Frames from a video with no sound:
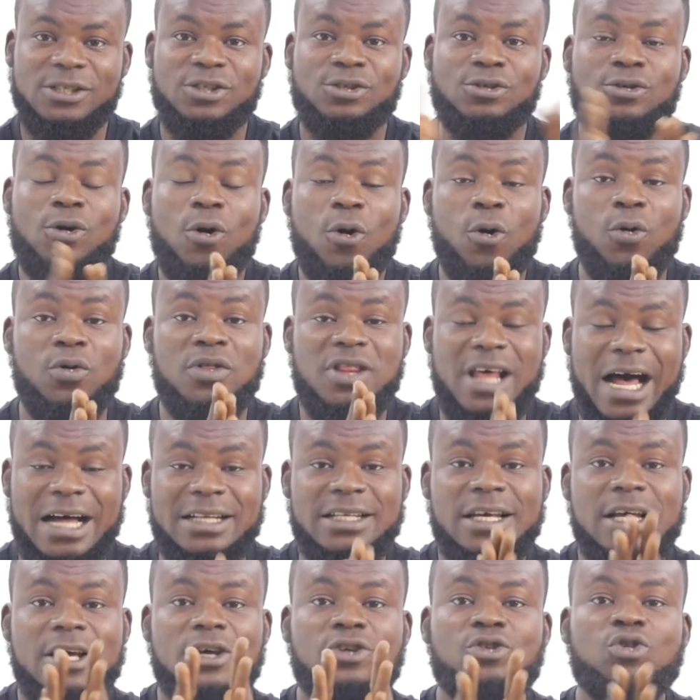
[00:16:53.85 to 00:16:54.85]
so
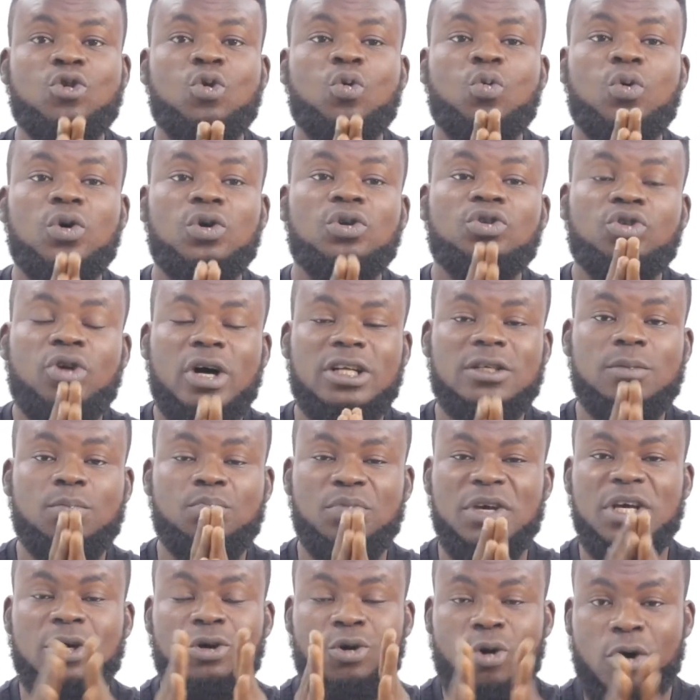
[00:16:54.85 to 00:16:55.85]
that you will not
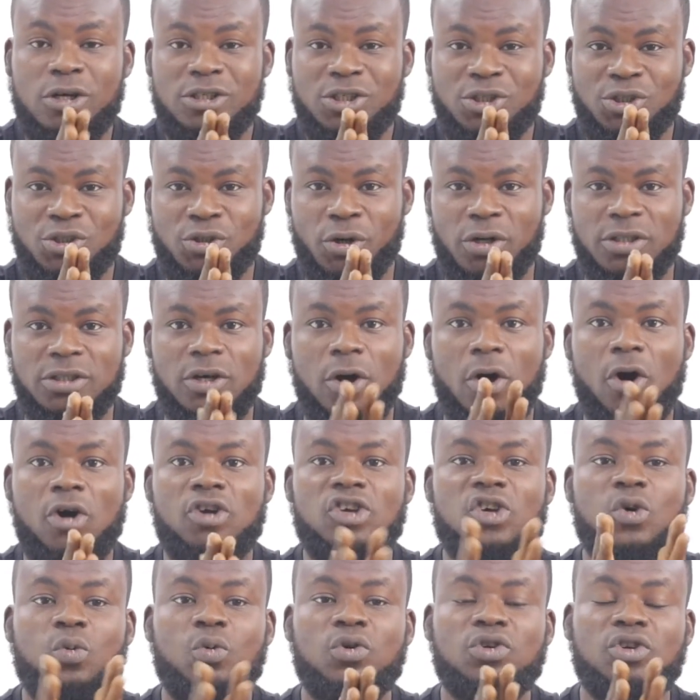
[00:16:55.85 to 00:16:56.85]
be cut short or
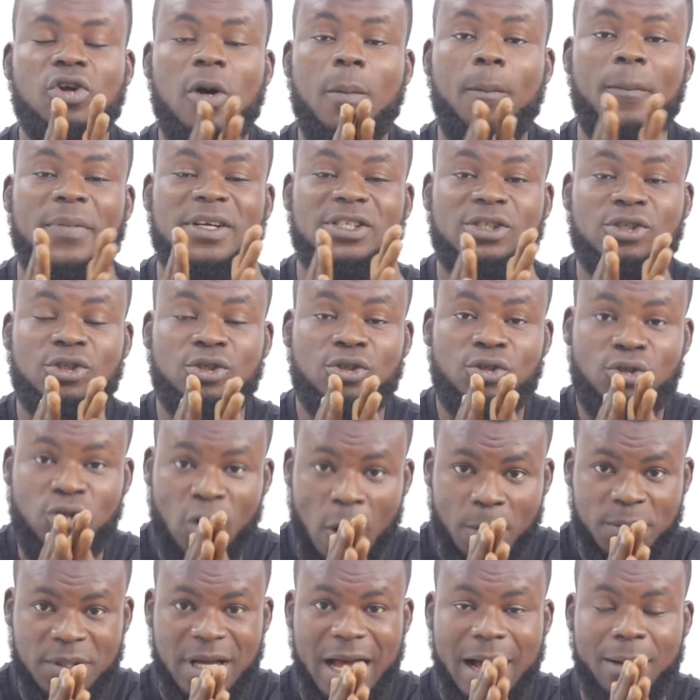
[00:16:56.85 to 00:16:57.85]
you will not be
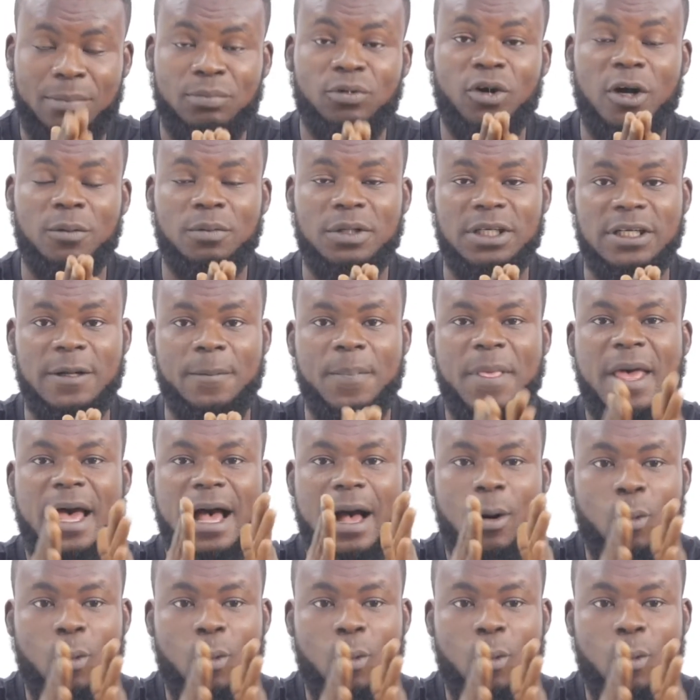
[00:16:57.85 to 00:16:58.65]
stopped abruptly